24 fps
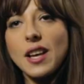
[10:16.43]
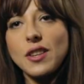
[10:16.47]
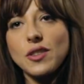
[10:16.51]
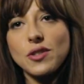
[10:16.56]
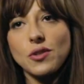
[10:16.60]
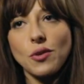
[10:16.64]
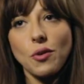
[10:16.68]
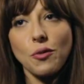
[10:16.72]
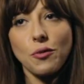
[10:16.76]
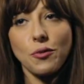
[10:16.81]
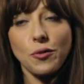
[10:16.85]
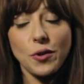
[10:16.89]

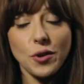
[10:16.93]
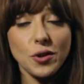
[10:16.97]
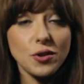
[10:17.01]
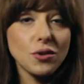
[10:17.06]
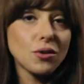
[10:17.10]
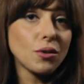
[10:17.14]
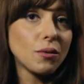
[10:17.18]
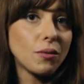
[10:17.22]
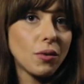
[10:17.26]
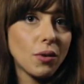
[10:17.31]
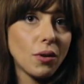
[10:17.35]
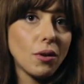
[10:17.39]
So
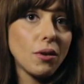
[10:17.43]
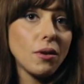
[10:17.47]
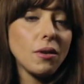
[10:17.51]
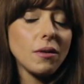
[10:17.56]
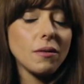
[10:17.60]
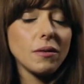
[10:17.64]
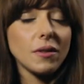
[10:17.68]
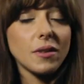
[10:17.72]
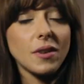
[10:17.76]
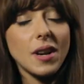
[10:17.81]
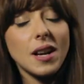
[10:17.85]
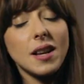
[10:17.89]
first of
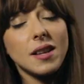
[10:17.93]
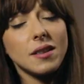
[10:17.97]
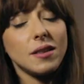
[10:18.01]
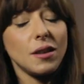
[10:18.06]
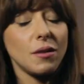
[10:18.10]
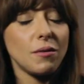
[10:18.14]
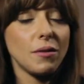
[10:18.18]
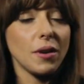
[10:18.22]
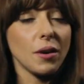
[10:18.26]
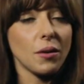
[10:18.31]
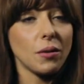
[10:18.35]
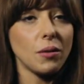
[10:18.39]
all, really
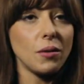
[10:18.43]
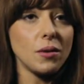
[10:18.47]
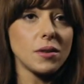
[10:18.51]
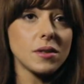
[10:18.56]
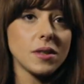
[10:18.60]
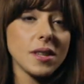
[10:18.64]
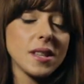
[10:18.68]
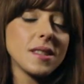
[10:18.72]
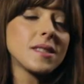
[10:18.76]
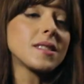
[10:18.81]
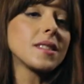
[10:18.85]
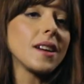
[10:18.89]

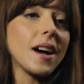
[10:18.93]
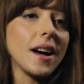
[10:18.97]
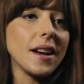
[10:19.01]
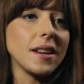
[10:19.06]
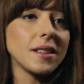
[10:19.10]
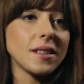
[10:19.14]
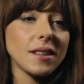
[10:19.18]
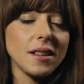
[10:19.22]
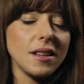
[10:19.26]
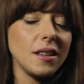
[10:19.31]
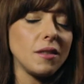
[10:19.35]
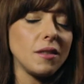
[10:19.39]
difficult
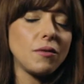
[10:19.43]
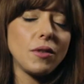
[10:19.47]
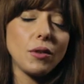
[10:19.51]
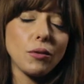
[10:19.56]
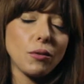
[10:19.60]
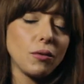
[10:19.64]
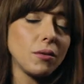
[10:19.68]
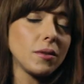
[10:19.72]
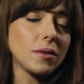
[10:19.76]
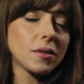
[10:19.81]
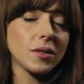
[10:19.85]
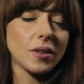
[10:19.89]
insight, really
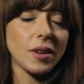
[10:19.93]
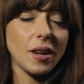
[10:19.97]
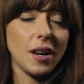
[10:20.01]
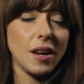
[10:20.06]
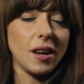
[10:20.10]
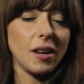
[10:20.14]
difficult